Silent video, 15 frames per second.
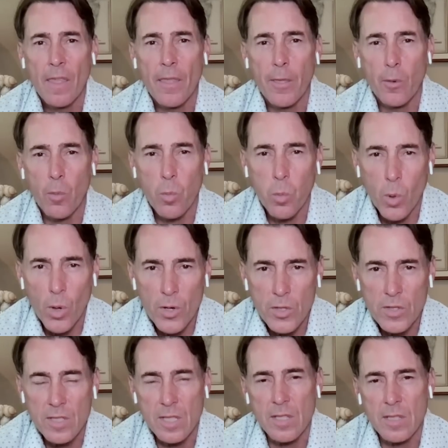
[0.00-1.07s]
the
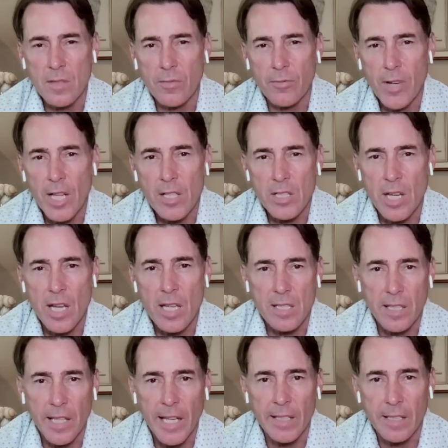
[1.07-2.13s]
worst since the
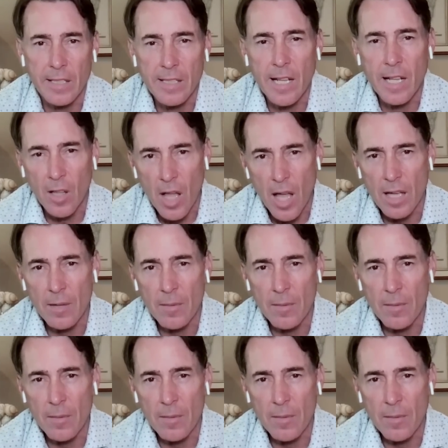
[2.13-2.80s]
franchise landed in LA.